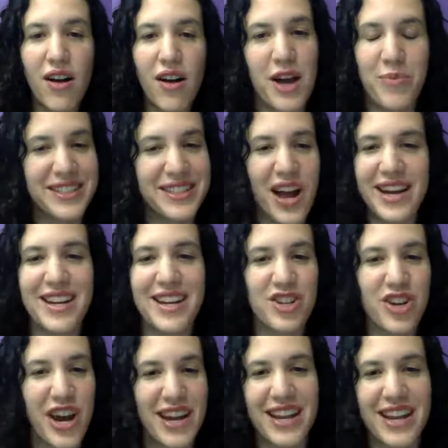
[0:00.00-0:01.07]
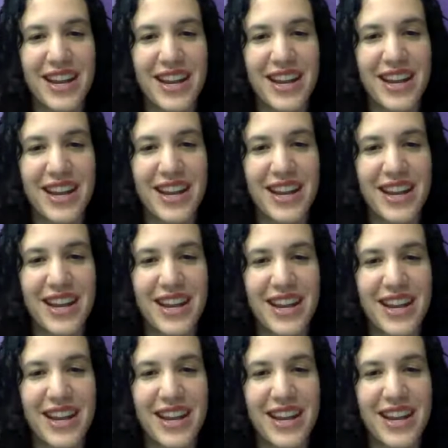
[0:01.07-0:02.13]
trying it and trying it again and trying it
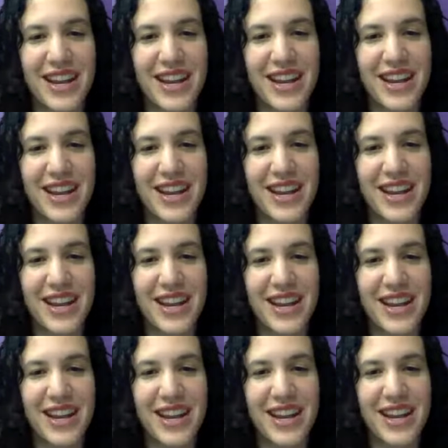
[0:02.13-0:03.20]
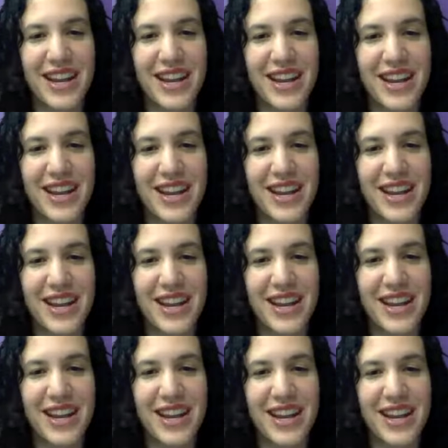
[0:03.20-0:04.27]
again. Nothing you ever
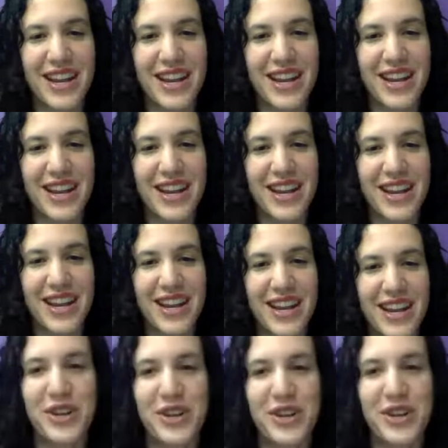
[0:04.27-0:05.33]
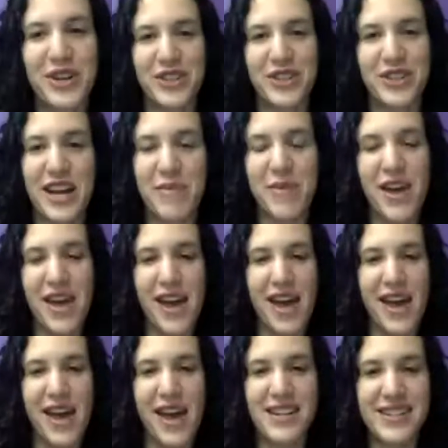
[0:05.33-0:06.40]
write in code is going to work the first time.
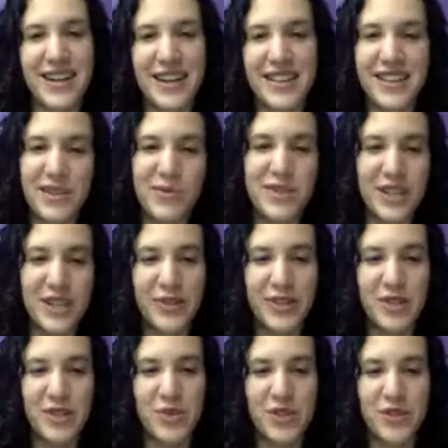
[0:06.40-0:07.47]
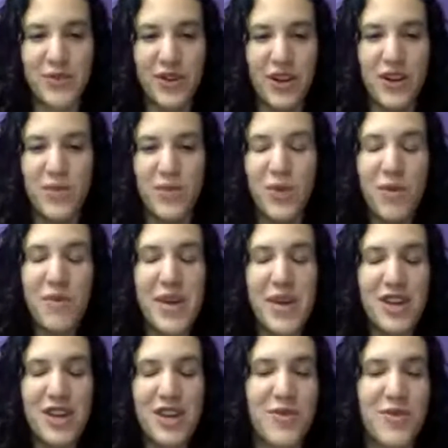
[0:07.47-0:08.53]
And I think the difference, but you know, what will
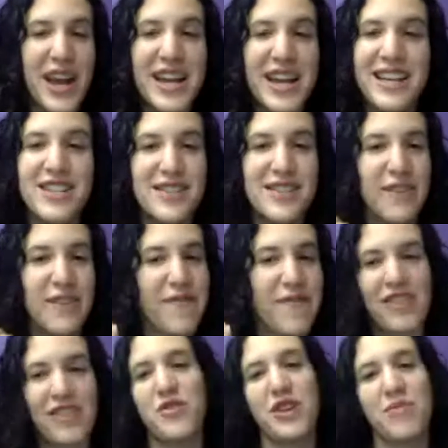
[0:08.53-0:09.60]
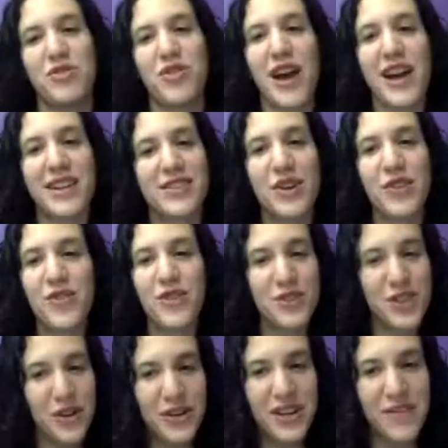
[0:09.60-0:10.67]
make you great is the fact that you keep trying. So if you
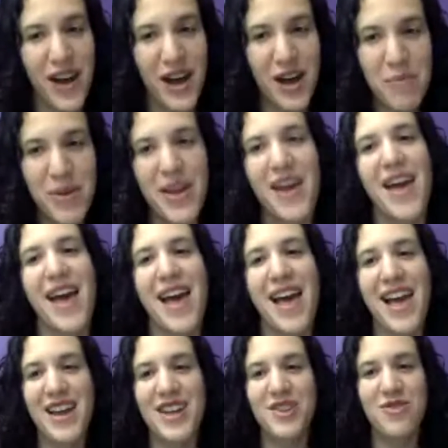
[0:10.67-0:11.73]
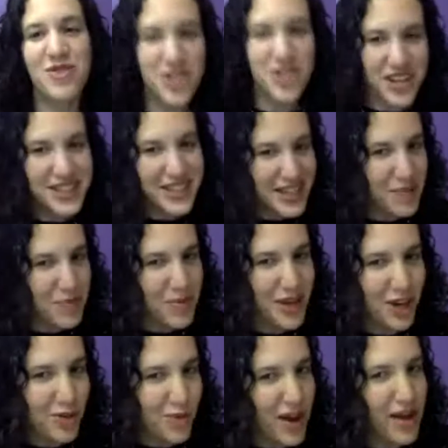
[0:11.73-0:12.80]
don't give up and you just keep
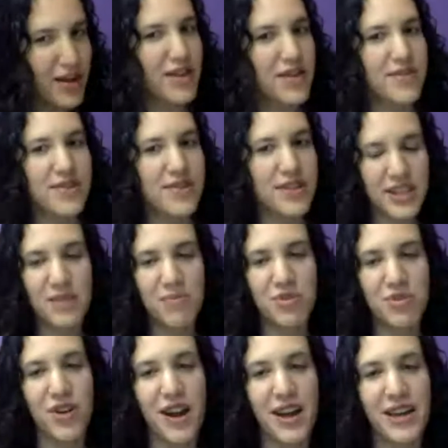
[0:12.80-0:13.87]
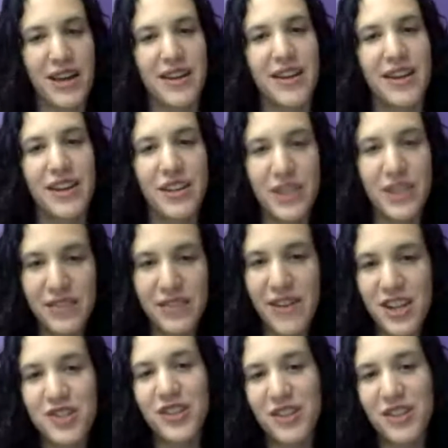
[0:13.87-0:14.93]
hitting run and you just keep trying, you'll
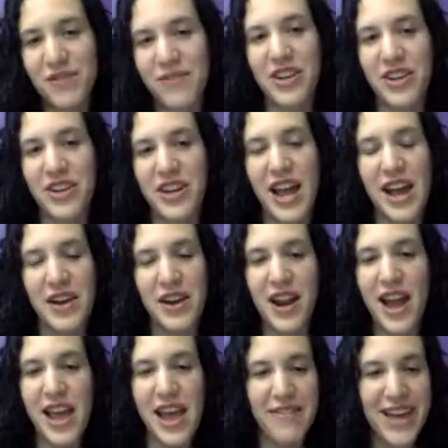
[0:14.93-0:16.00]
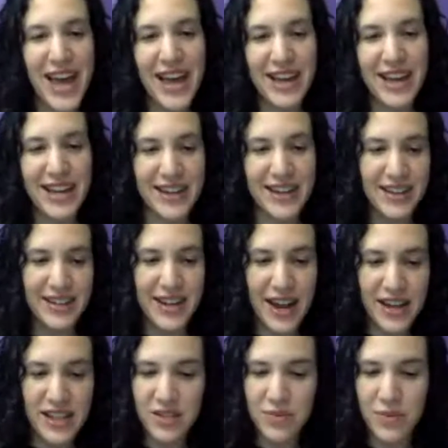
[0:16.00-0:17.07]
eventually figure it out. And I have had
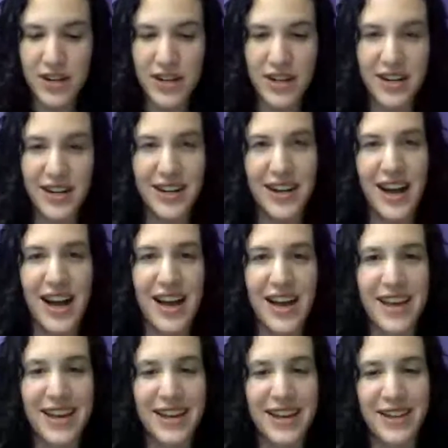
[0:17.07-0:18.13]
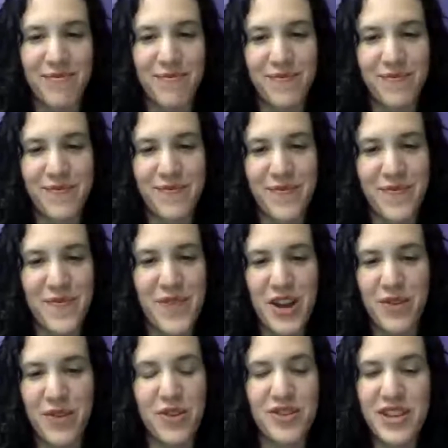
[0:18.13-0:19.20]
nights where I you
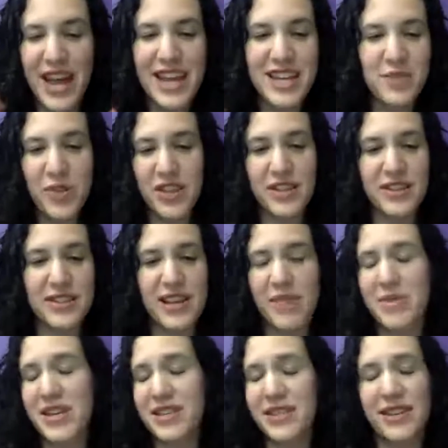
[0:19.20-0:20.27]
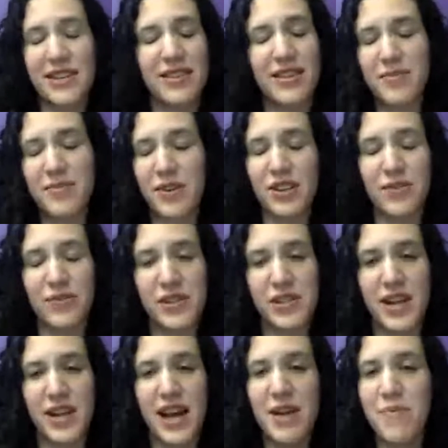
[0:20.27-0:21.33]
know, there are days where things come easy and things work the
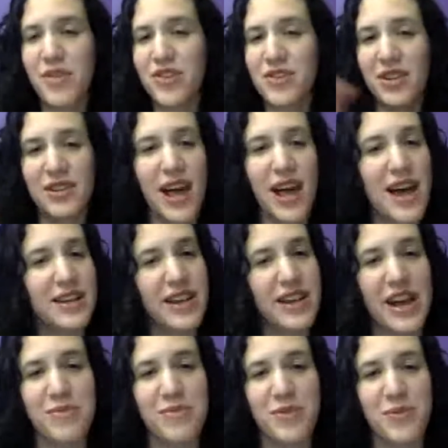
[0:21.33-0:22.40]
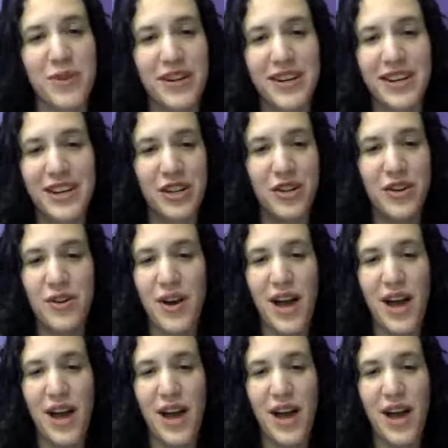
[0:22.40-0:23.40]
first time, but there's a lot of times where, you know,